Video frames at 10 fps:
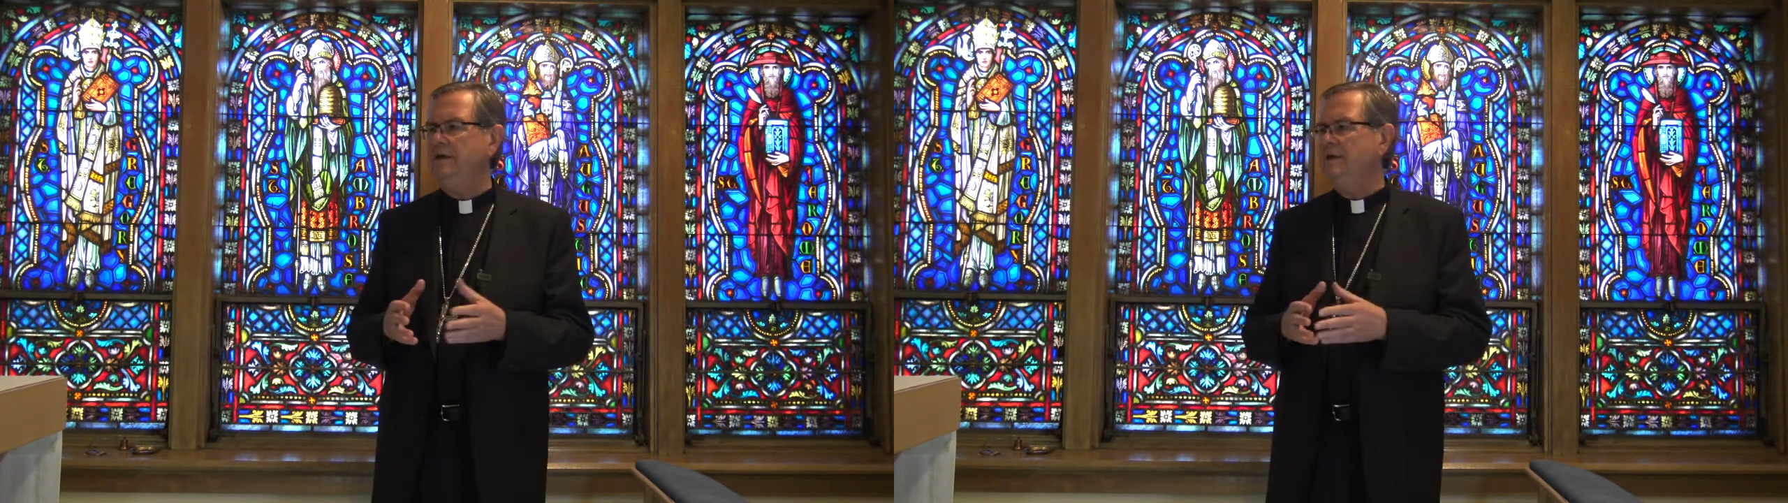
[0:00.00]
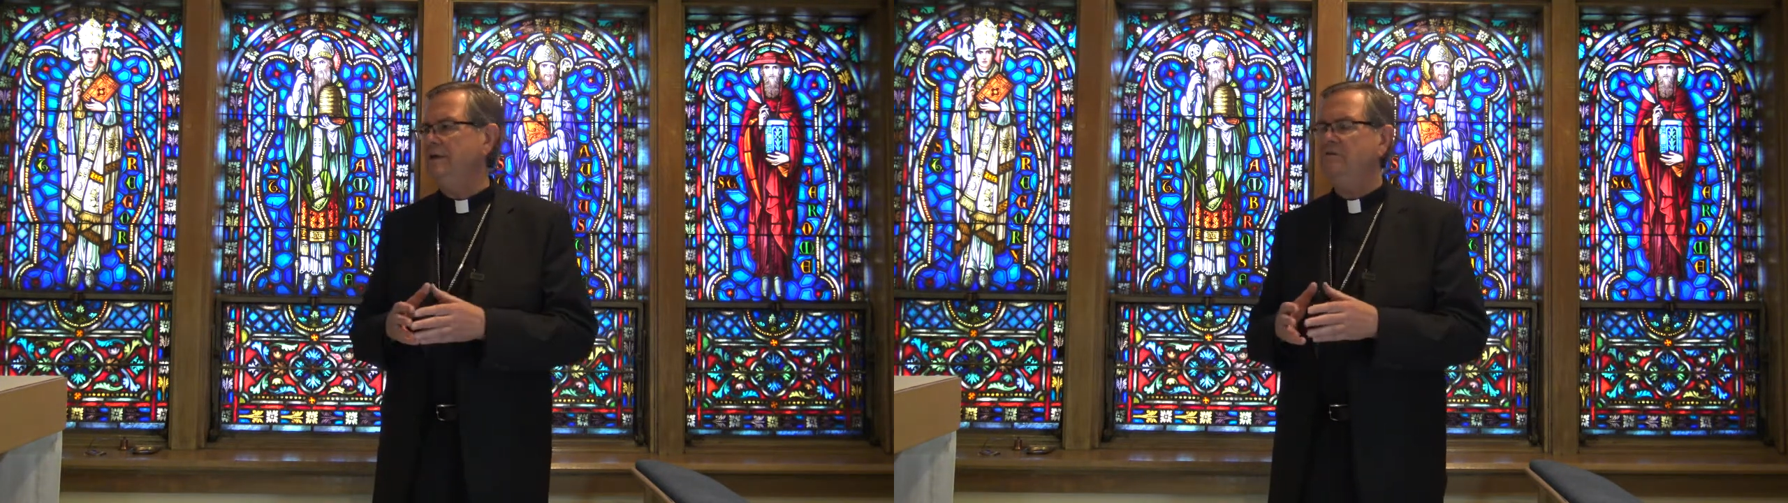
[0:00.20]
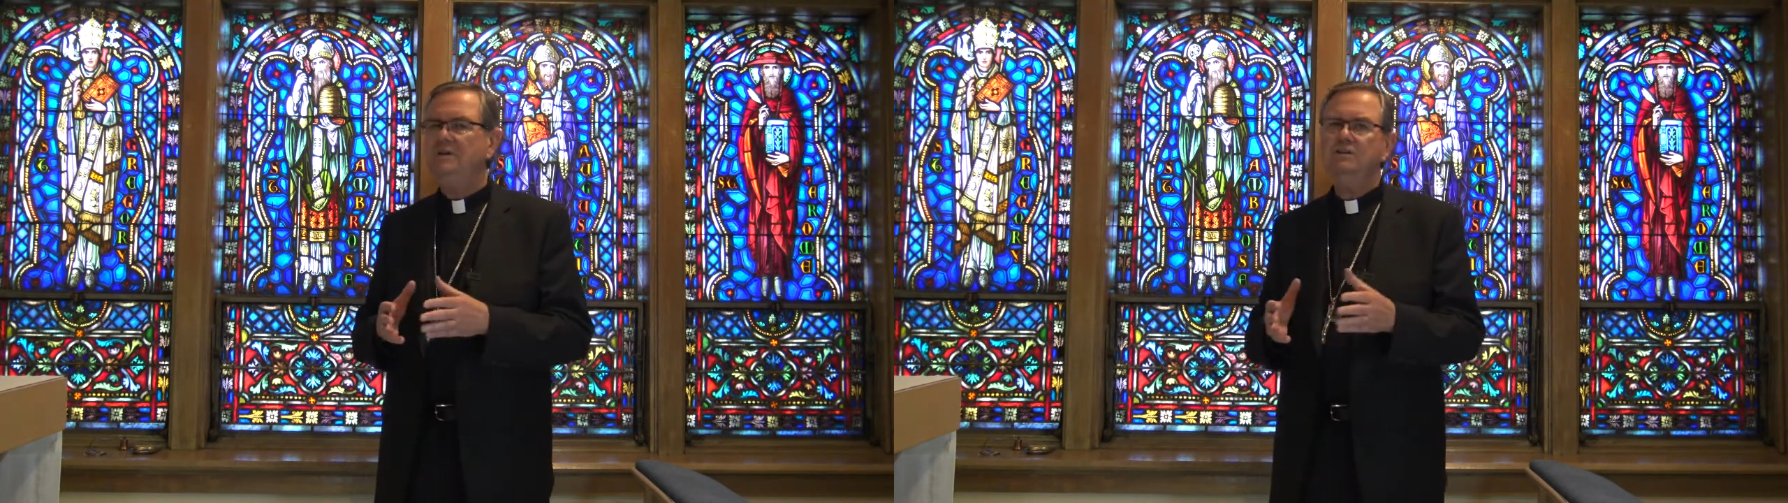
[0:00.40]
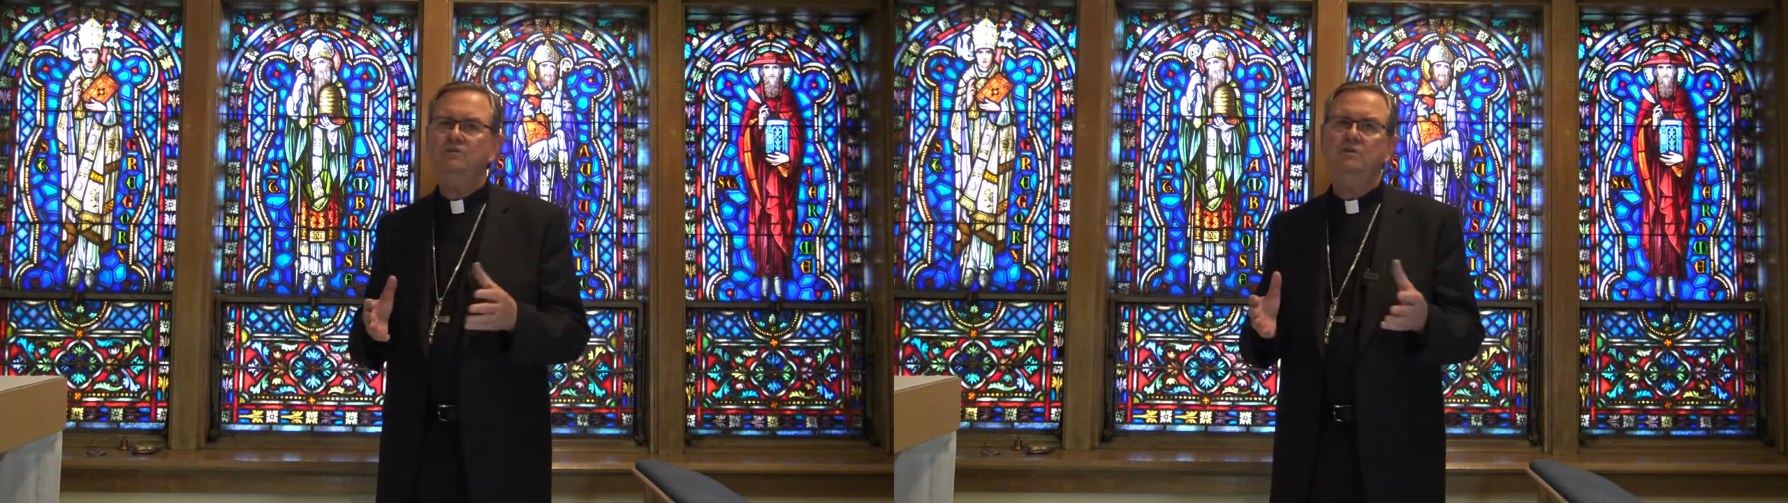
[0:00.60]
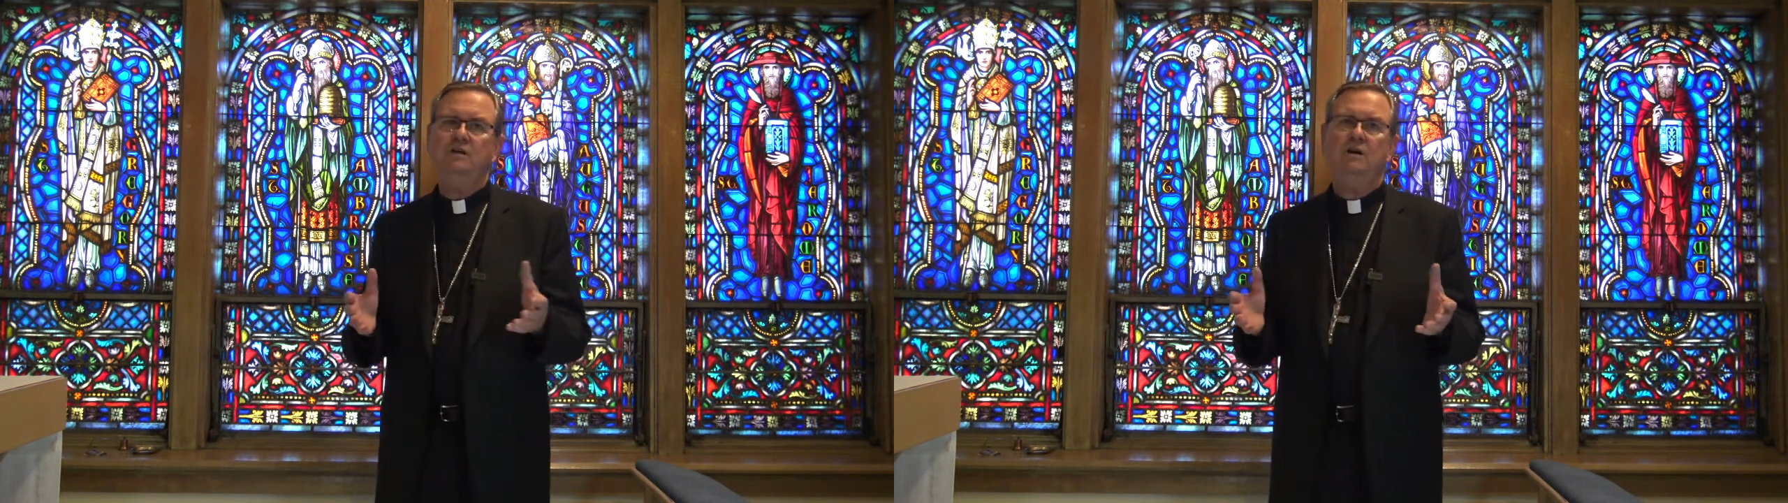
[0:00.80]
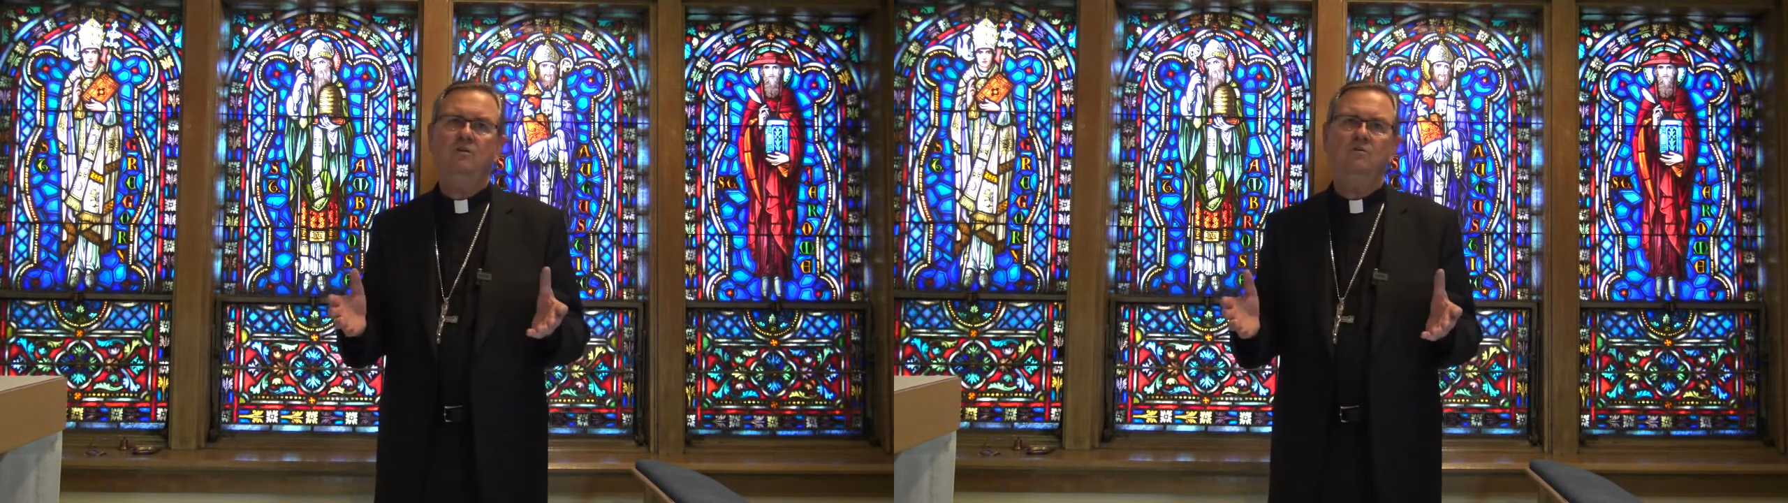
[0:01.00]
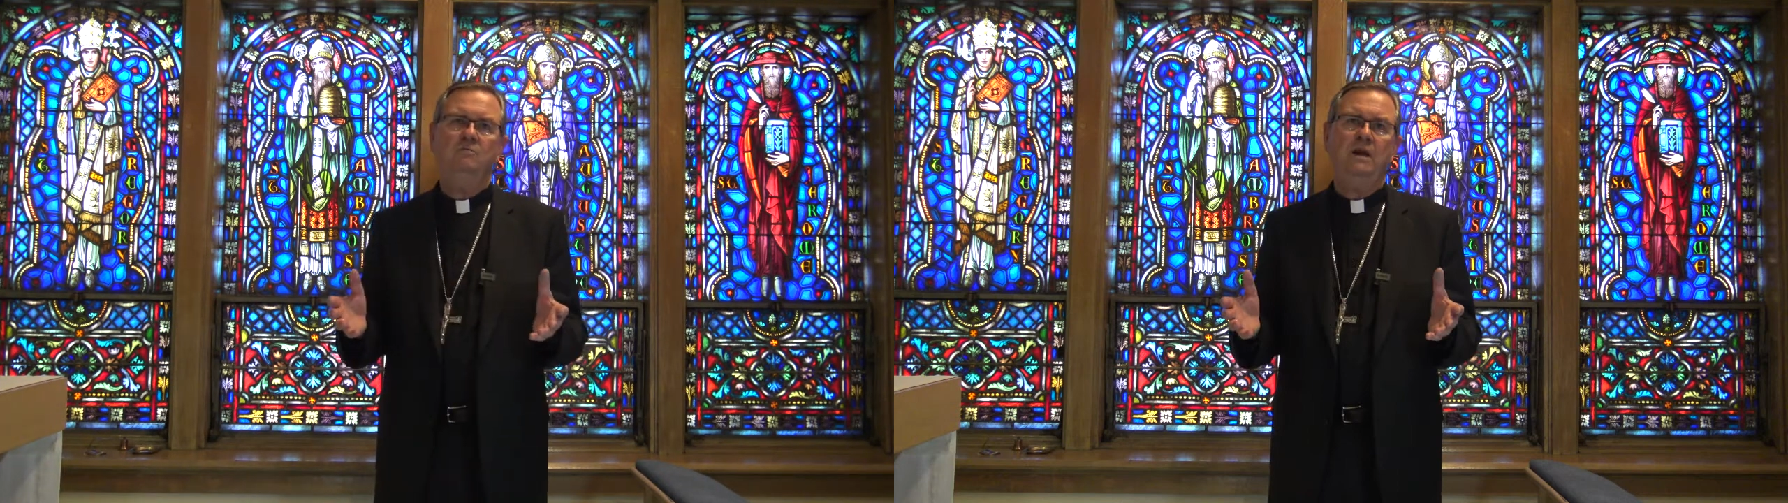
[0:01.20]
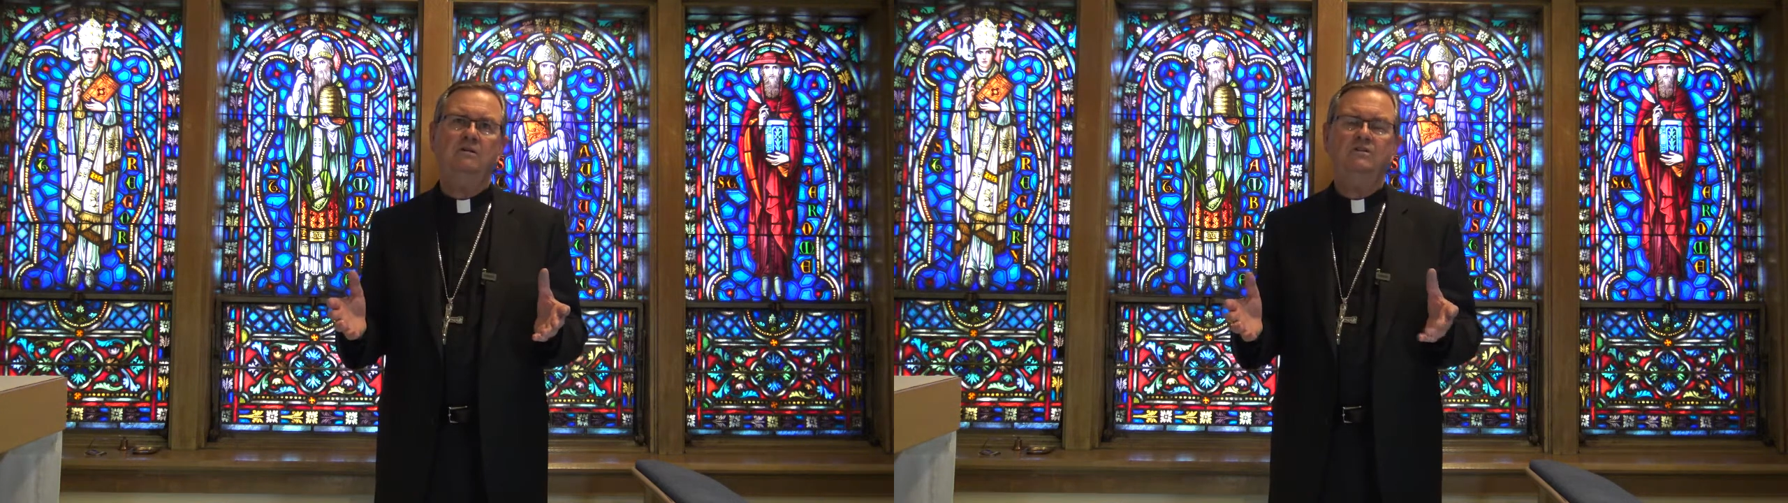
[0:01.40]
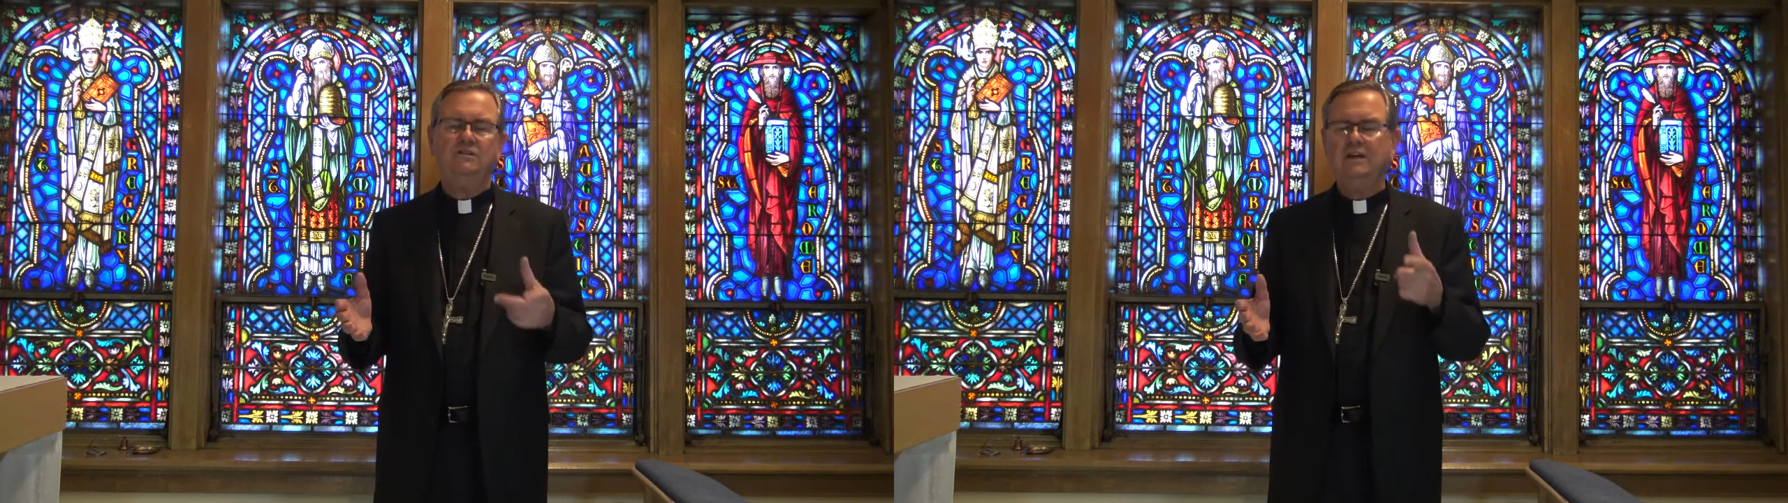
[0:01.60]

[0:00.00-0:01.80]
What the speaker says: even history in our own parishes.